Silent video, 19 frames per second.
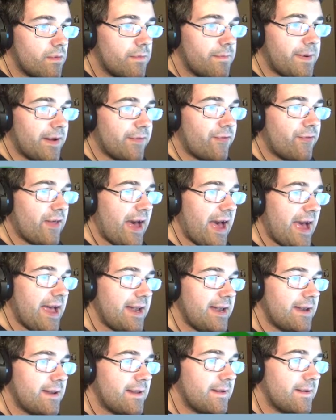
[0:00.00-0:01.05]
About that?
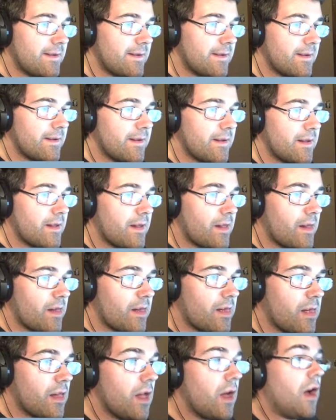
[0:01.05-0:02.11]

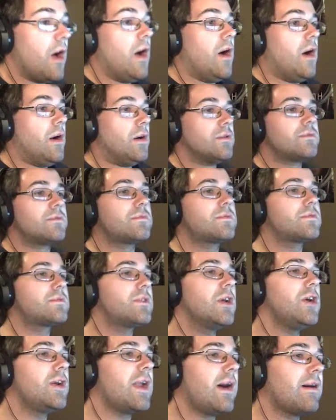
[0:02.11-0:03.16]
Dude,
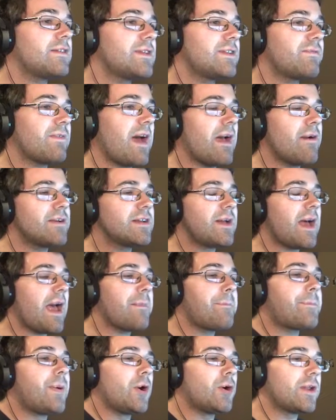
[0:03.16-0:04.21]

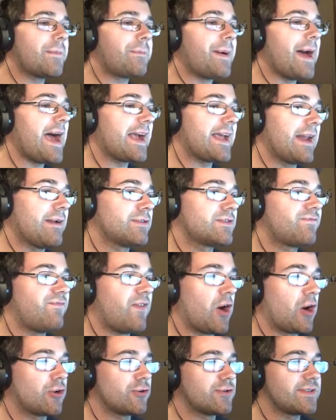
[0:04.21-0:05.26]
I pulled it back and it was
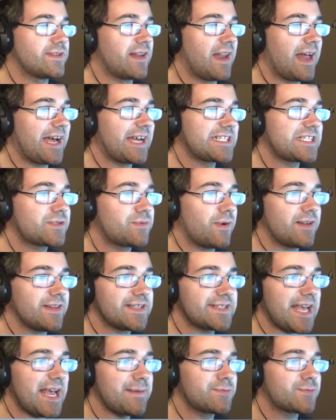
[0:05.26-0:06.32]
farther than the last one.
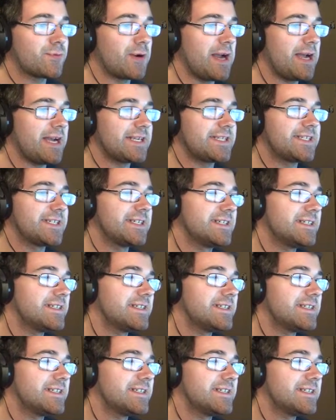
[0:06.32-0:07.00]
This game's rigged.